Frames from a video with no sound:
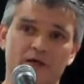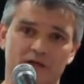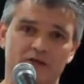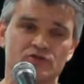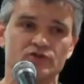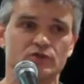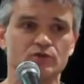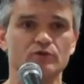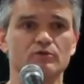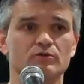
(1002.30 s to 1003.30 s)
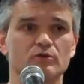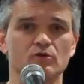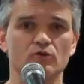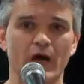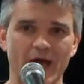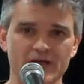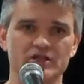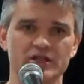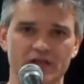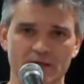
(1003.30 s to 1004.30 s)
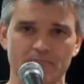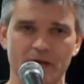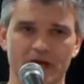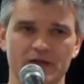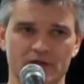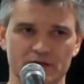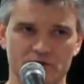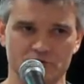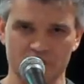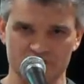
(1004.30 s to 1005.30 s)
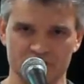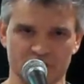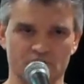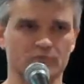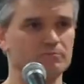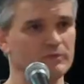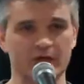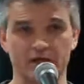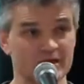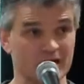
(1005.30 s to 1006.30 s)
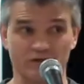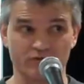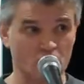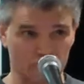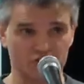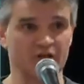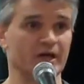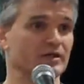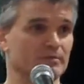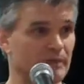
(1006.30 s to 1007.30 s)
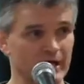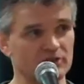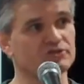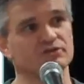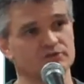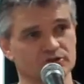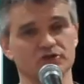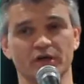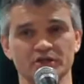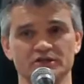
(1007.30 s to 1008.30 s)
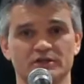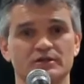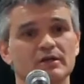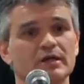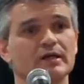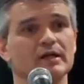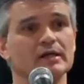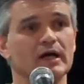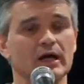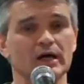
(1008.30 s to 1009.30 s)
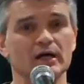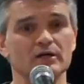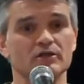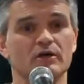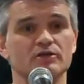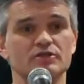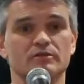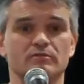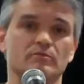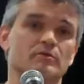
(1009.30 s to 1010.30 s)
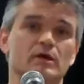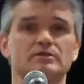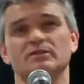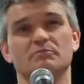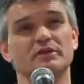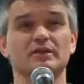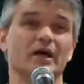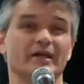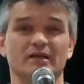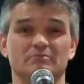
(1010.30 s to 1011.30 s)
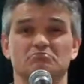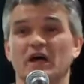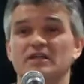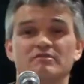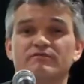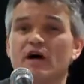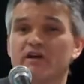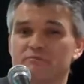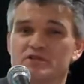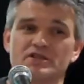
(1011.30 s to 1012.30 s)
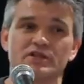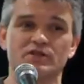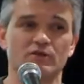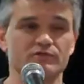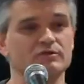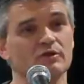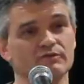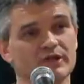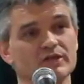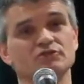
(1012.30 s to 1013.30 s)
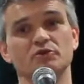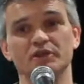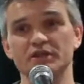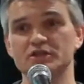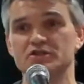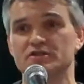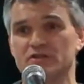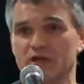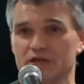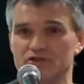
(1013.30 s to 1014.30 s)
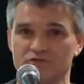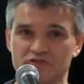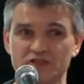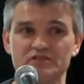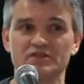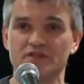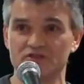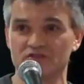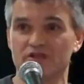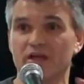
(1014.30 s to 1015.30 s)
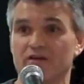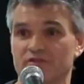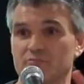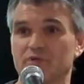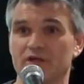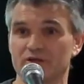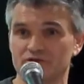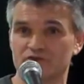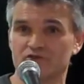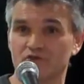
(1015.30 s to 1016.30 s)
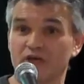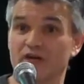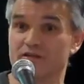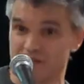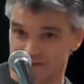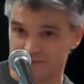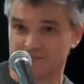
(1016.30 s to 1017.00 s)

parents who, who actually get married into a civil, any kind of contract marriage situation, uh, something like 85% of, of kids who reach the age of 16 still have their parents together.